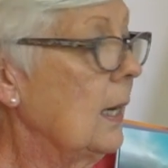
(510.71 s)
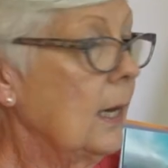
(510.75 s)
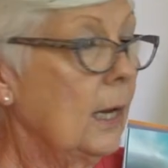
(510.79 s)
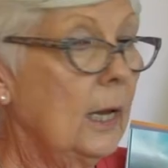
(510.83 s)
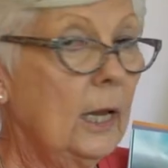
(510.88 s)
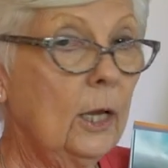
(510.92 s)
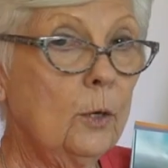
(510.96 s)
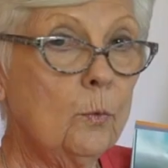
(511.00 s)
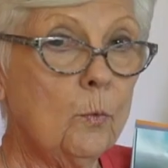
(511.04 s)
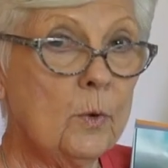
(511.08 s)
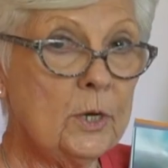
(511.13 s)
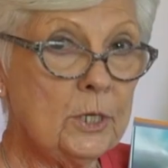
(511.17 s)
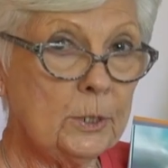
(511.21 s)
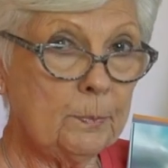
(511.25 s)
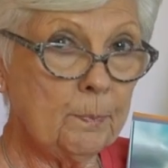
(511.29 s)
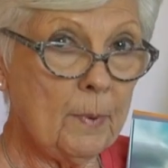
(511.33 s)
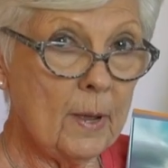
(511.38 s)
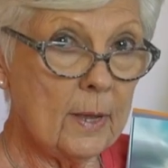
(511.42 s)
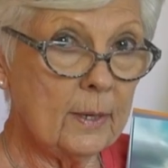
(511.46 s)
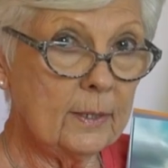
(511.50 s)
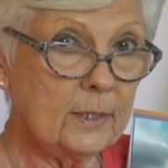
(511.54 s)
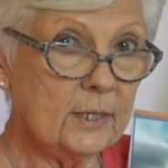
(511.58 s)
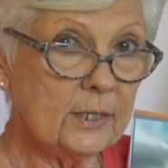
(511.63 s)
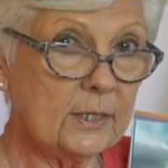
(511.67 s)
In
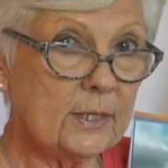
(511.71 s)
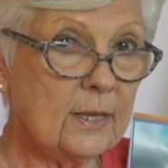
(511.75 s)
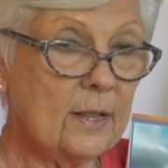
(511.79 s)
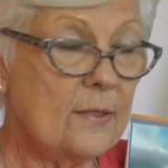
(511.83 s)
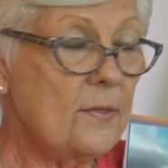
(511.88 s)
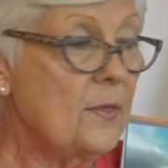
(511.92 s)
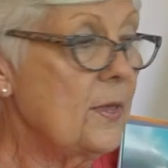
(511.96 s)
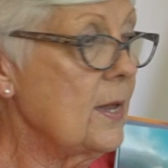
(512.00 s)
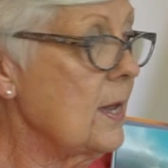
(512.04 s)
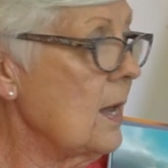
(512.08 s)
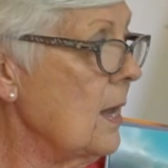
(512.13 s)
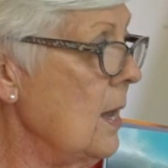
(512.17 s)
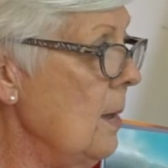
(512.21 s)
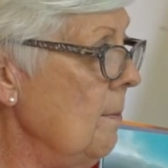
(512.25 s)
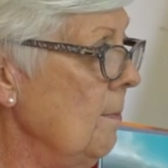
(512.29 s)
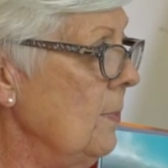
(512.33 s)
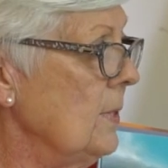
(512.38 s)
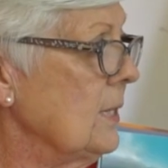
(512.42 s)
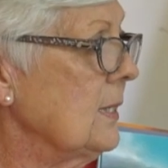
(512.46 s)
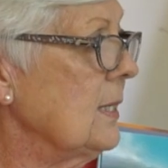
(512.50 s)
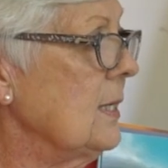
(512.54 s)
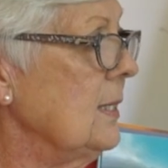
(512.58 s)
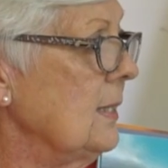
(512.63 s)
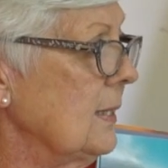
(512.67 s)
response, the
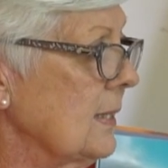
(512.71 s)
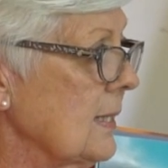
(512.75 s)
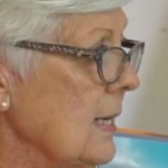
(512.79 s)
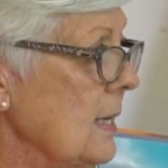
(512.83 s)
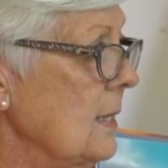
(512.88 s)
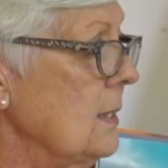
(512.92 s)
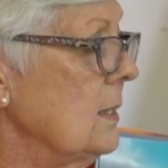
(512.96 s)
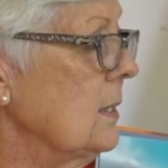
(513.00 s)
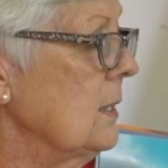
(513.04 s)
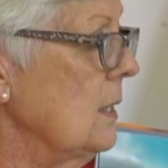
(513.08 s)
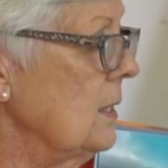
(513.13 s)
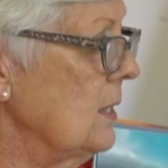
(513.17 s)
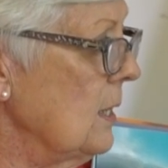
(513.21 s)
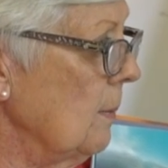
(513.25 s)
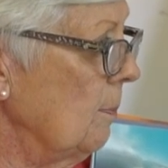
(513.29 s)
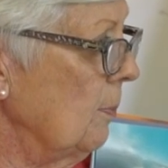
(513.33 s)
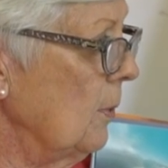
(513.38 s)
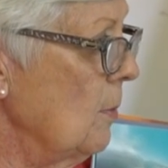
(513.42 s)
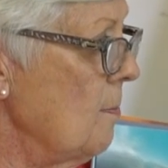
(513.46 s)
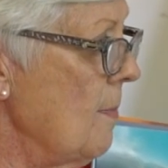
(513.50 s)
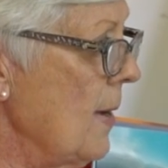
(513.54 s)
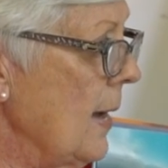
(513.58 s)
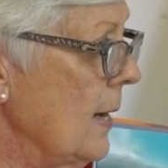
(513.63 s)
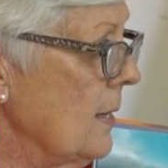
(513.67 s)
embassy sends a
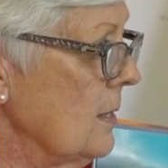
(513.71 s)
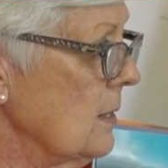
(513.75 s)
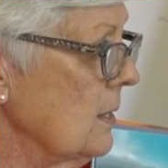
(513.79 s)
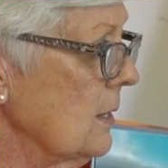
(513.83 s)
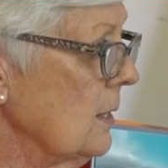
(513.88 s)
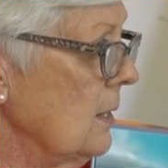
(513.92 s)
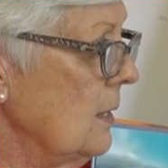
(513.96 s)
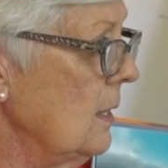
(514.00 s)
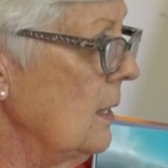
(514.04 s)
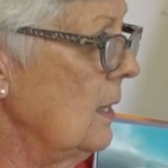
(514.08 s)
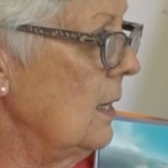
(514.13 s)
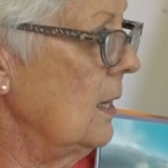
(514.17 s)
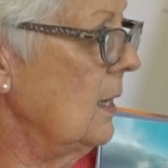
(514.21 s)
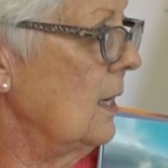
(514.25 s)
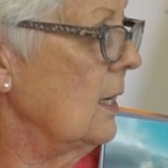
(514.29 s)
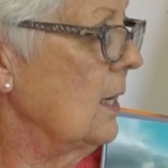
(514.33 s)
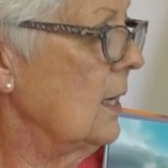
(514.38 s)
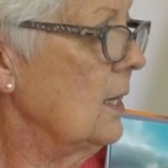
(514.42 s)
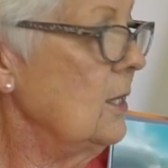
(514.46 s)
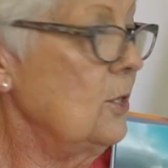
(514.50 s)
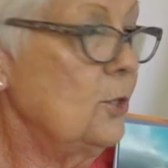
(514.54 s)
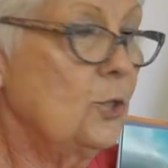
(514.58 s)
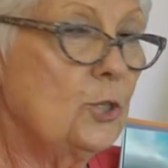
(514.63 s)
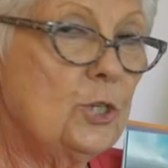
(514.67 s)
diplomat.
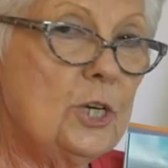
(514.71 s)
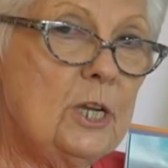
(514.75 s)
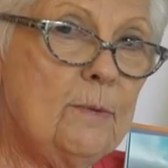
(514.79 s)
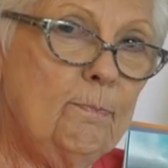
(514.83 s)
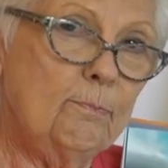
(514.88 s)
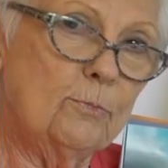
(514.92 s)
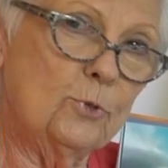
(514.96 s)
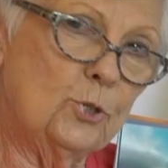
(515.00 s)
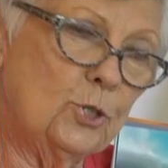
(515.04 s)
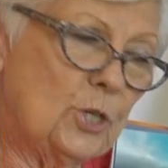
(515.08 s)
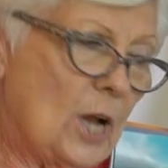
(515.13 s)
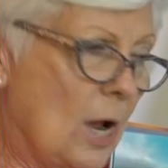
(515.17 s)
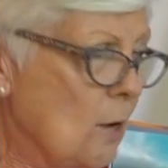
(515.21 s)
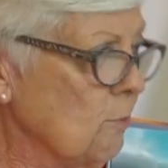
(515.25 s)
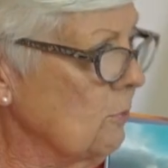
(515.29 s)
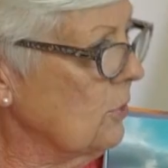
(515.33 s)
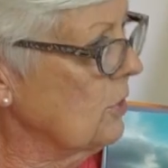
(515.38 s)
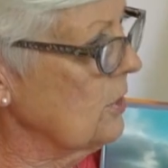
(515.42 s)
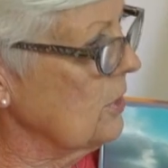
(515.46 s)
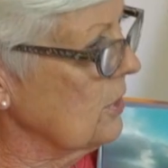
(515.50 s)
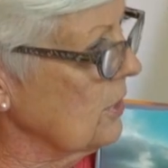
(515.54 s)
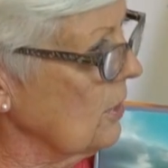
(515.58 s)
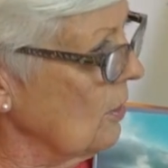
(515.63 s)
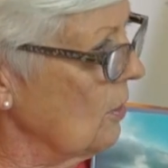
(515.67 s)
His jeep
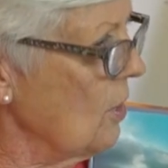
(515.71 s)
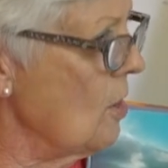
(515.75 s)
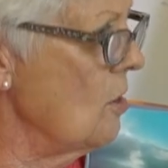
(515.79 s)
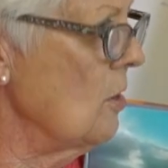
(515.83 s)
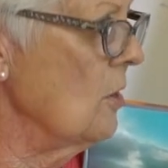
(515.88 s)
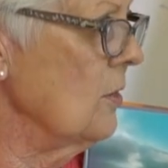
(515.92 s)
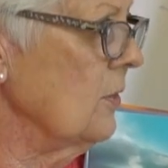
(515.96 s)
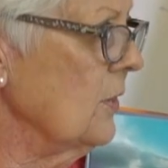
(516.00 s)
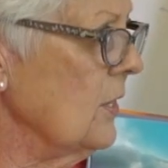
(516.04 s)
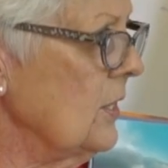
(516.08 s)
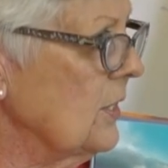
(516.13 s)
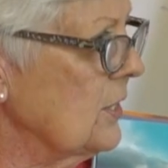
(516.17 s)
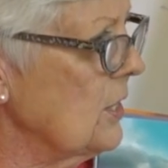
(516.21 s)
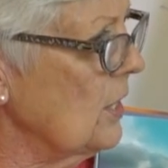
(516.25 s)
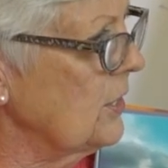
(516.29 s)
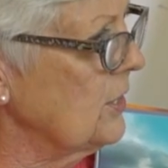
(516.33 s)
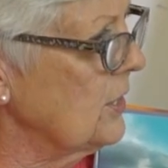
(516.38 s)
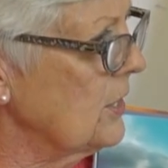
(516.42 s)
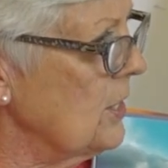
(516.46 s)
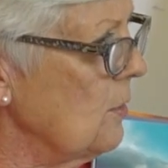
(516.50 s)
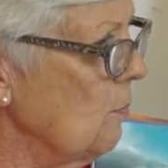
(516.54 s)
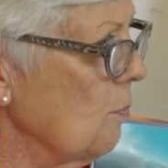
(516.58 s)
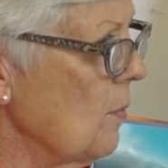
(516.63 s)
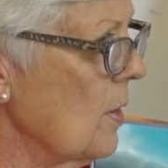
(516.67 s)
jounces along the
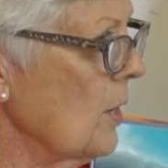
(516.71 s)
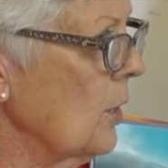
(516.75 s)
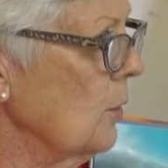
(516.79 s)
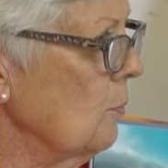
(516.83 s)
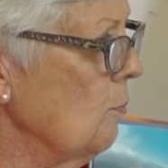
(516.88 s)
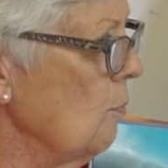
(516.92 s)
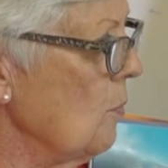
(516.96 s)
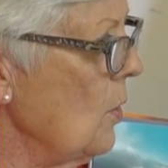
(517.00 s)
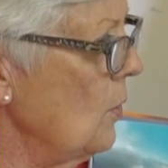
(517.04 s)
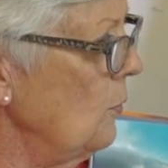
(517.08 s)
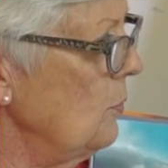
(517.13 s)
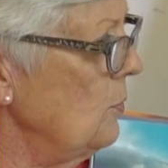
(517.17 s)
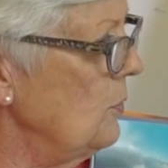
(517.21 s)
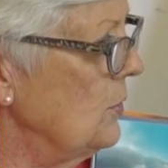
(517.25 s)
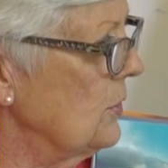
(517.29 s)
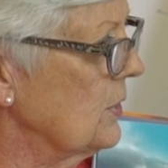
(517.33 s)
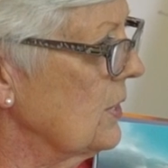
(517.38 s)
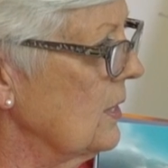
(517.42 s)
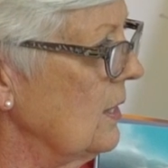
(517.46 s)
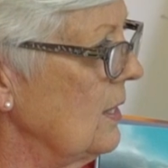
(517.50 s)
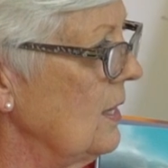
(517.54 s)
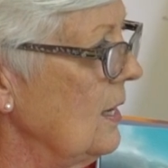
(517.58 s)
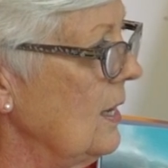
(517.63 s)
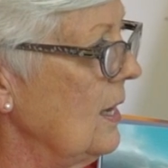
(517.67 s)
dusty, rugged
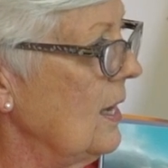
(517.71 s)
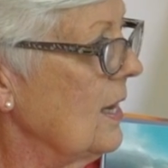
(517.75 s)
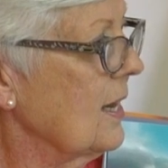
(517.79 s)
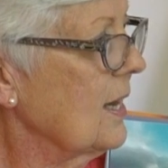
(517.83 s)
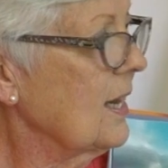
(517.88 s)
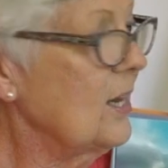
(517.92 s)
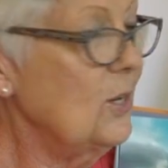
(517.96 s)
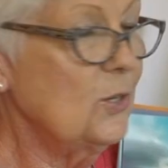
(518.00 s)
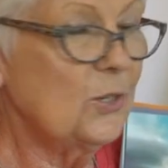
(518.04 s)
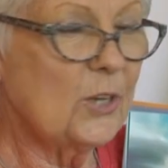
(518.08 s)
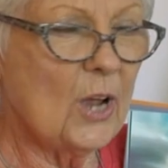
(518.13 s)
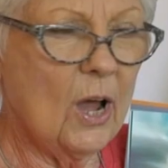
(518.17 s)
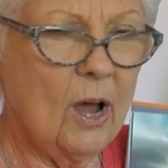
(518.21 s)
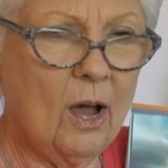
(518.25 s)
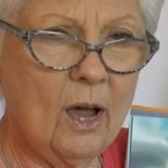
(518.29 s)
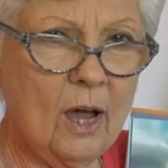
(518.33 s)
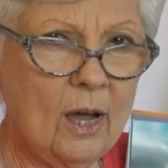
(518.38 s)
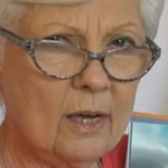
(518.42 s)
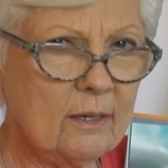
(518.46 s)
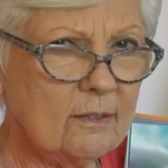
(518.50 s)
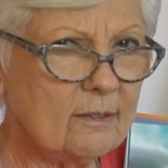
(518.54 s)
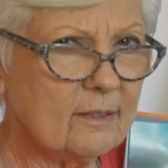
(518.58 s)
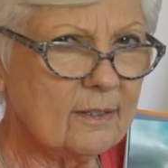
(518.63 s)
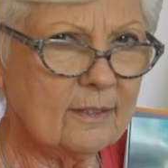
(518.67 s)
roads. He is
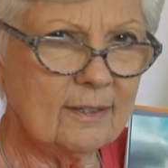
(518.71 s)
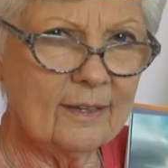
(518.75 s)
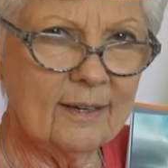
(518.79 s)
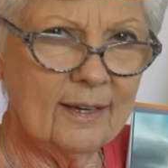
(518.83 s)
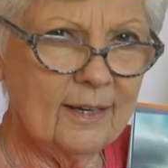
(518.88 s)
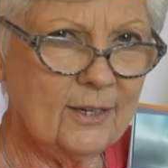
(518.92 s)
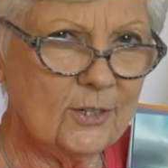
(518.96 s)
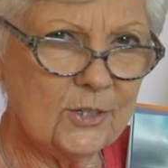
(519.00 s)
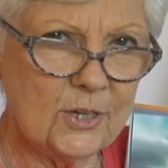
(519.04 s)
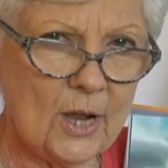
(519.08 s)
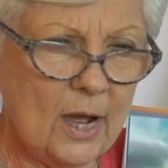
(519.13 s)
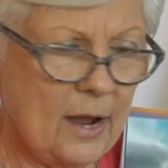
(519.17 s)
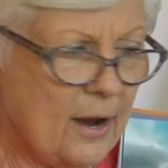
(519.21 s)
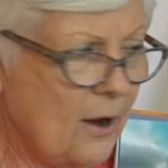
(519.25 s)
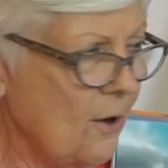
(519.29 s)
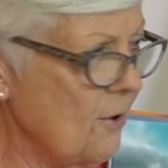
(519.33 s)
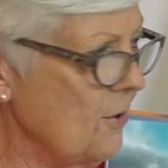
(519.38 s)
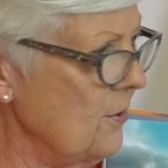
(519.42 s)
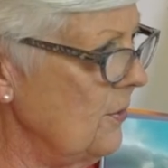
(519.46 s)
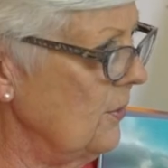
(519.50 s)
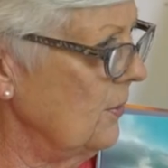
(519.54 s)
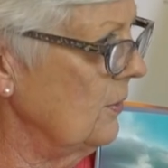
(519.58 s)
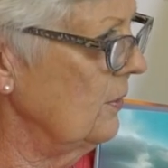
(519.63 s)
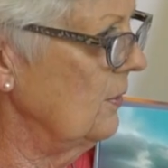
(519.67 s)
hot and tired.